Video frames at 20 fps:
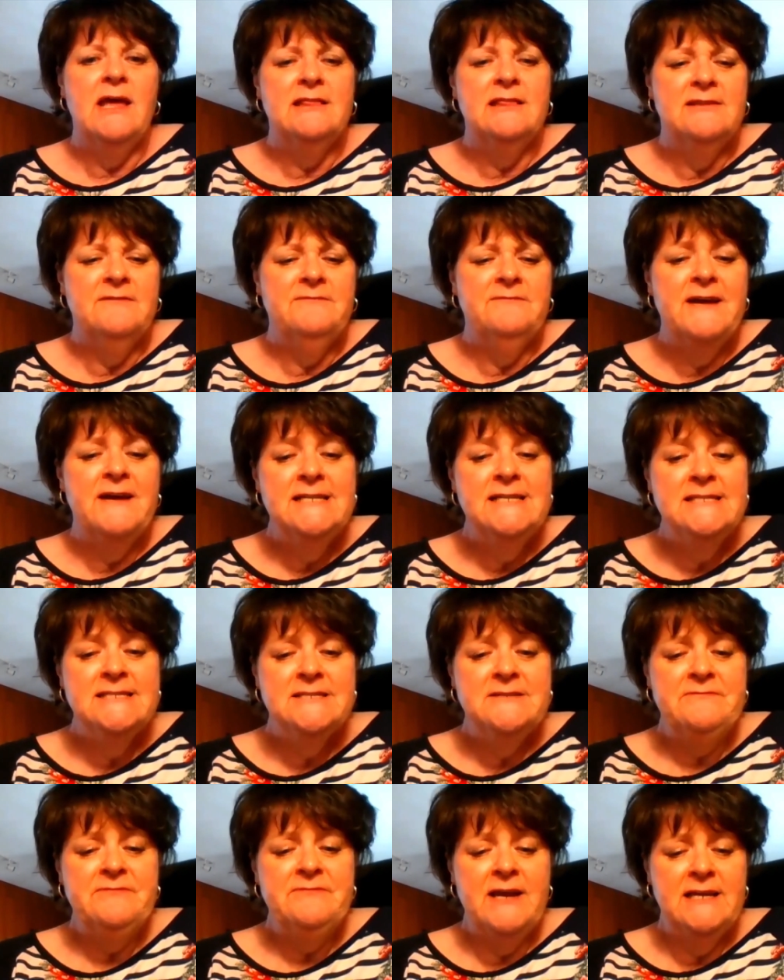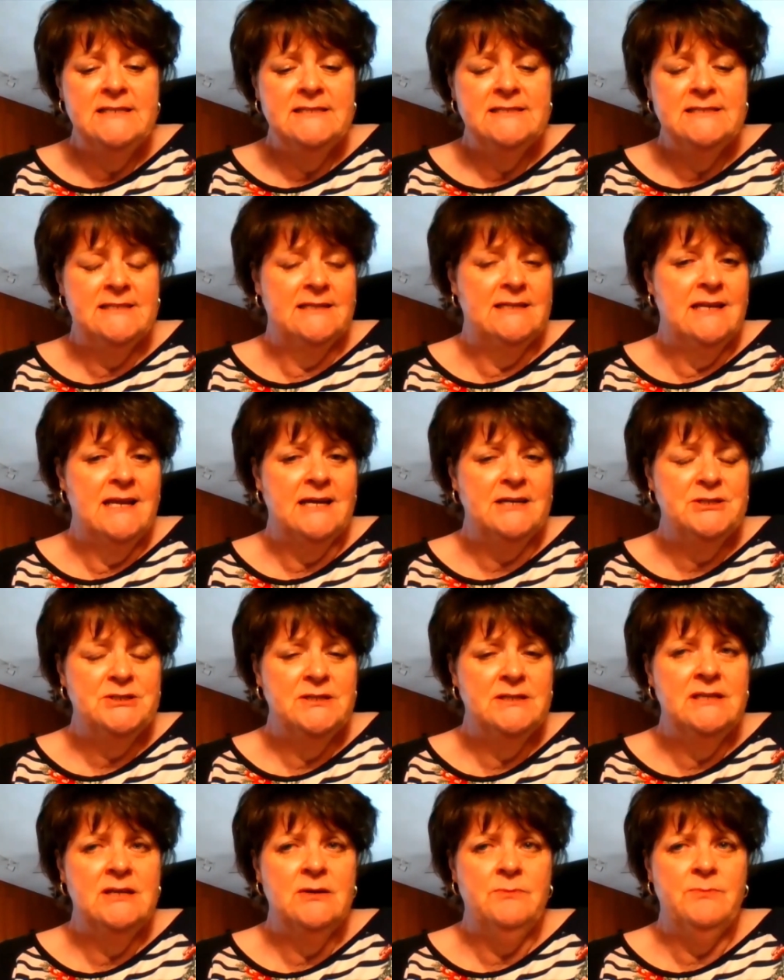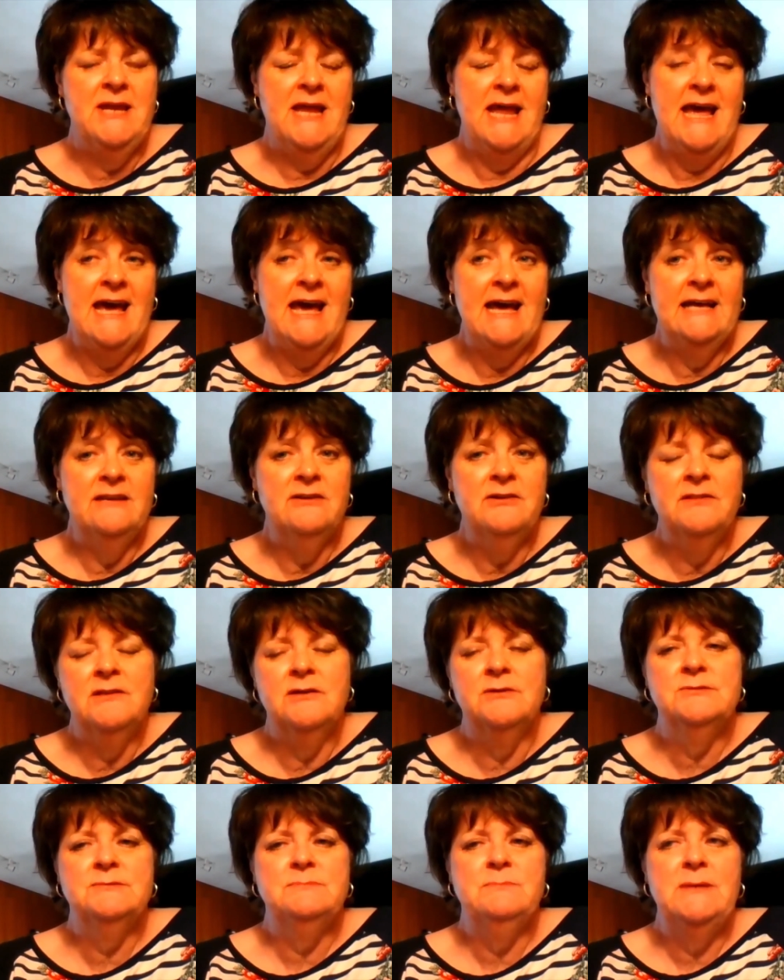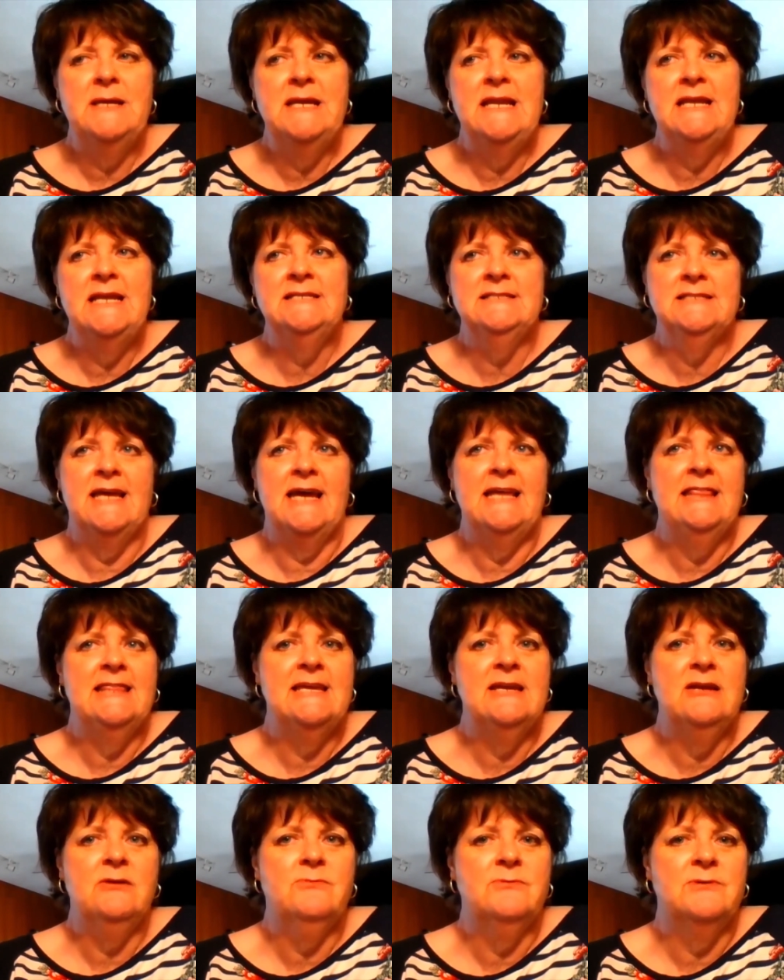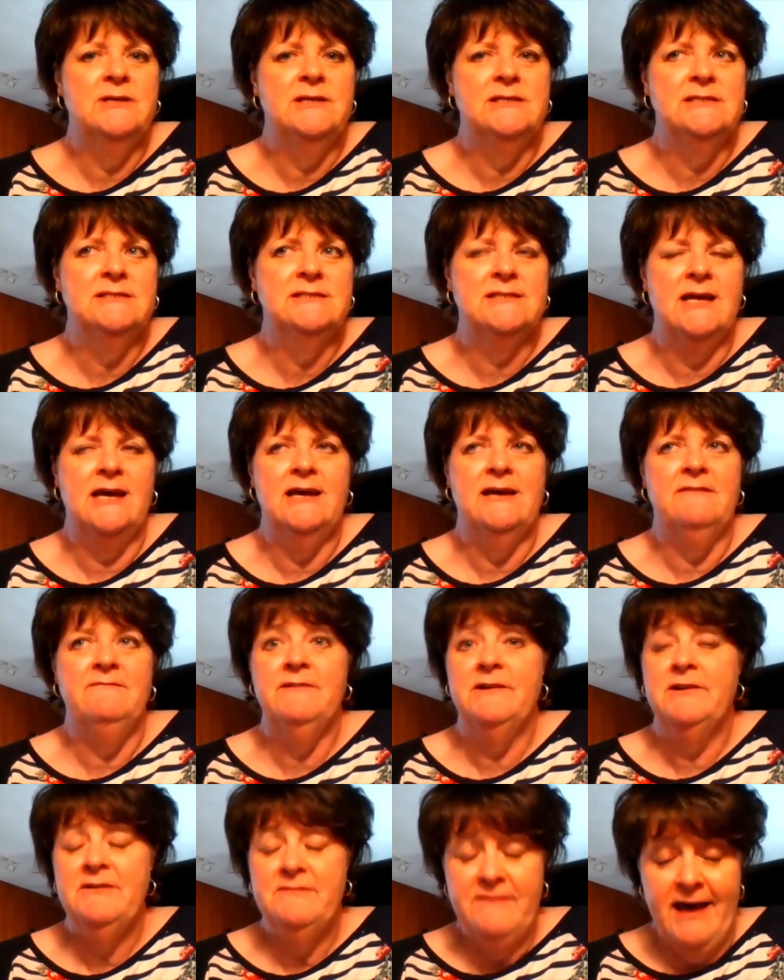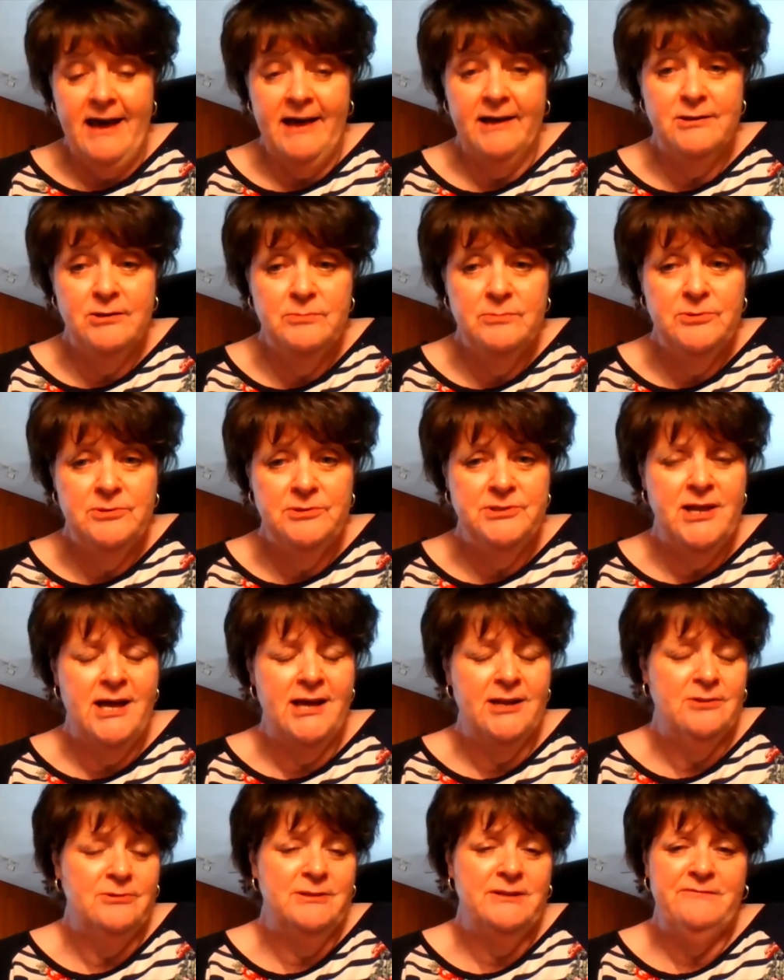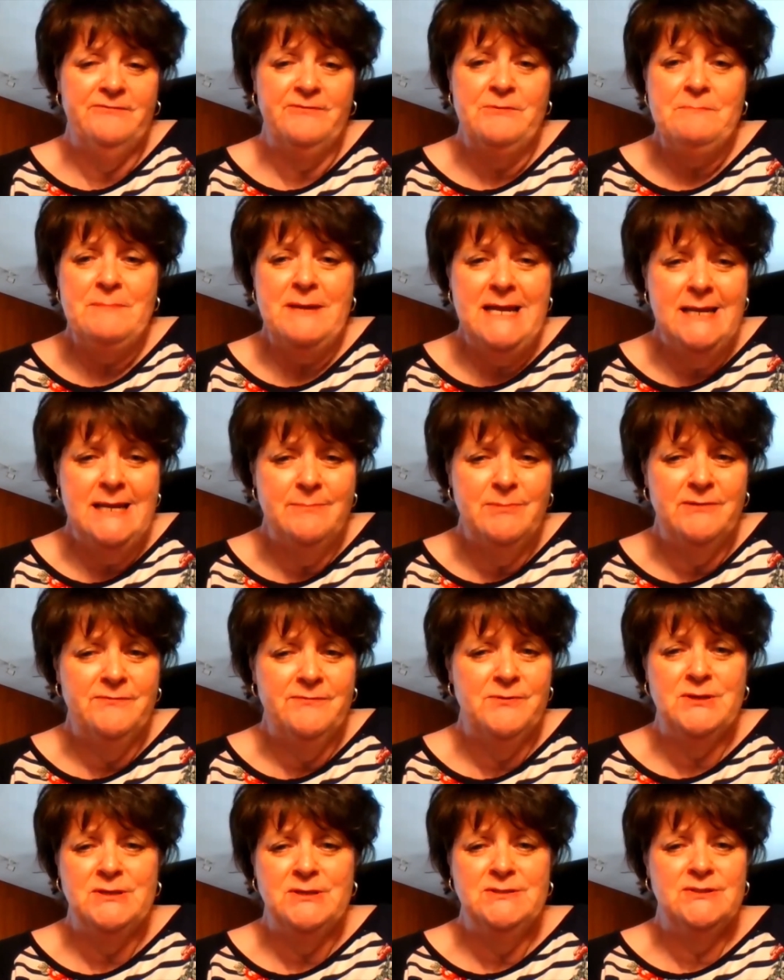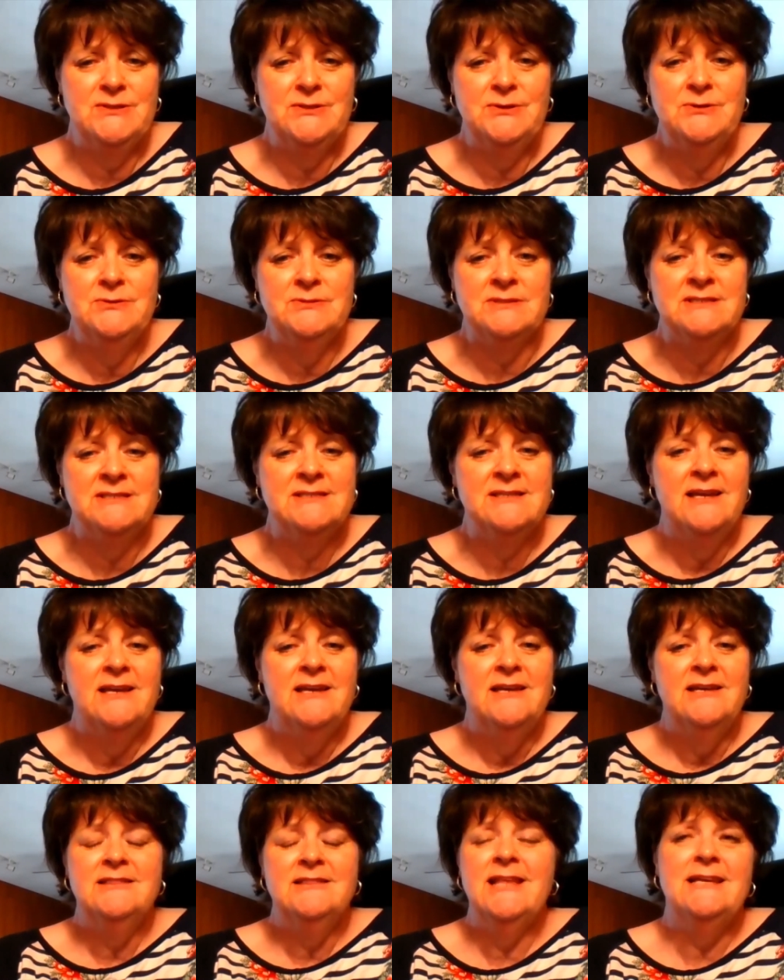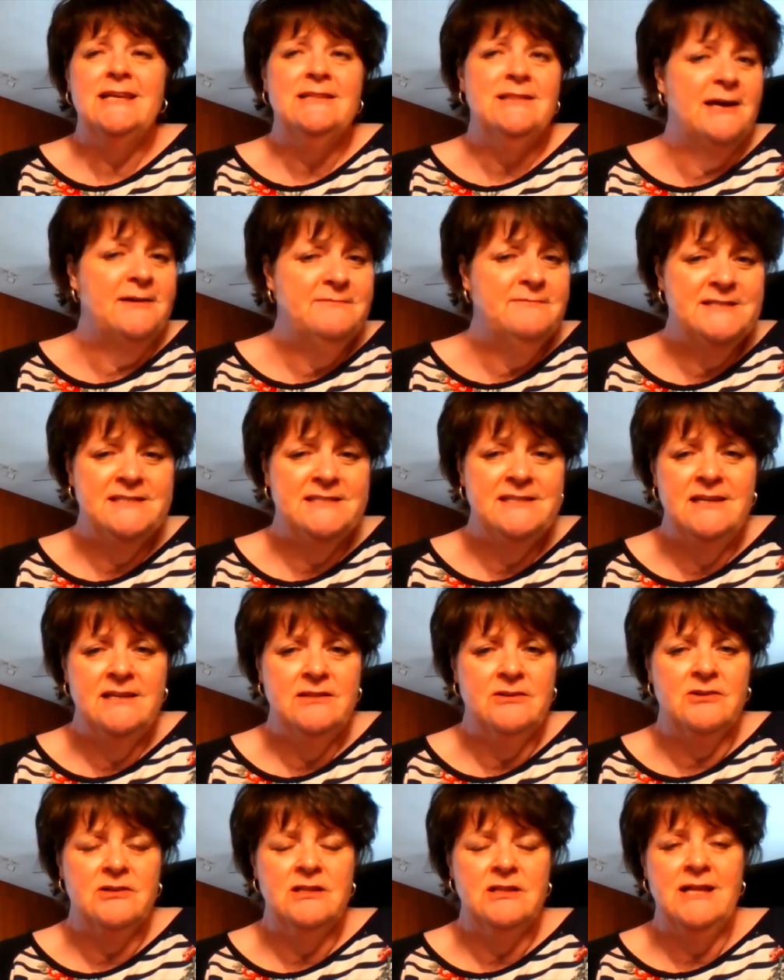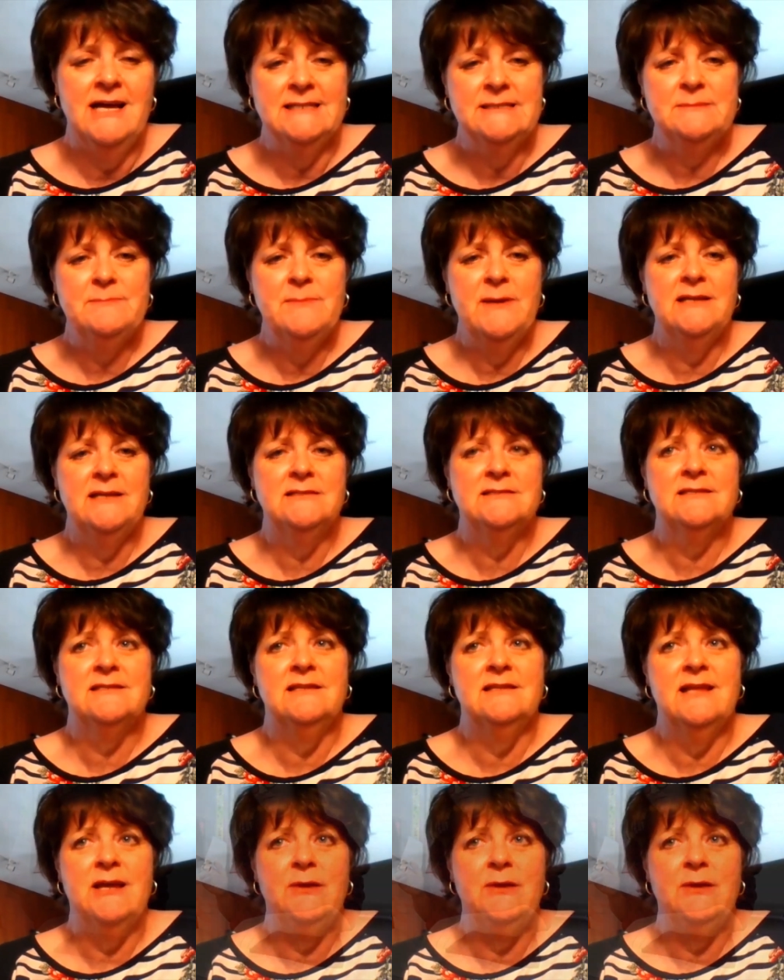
the face-to-face connection that we had on those meetings i think was uh, very valuable not only for me but for the students they loved seeing their classmates and they